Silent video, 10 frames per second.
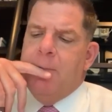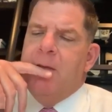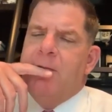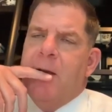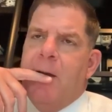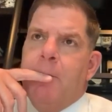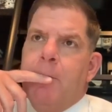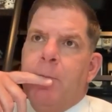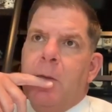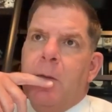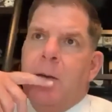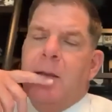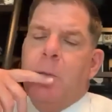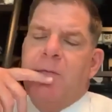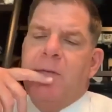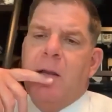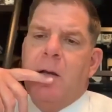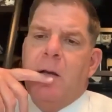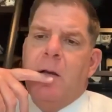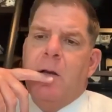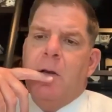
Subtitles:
think we've done a